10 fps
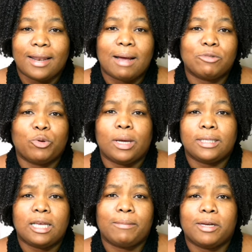that I'm doing
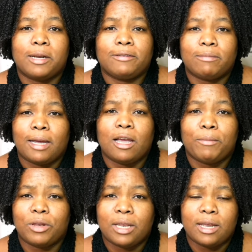some good for my
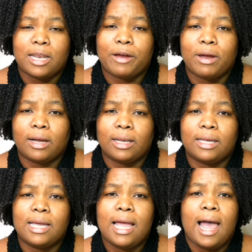community indirectly.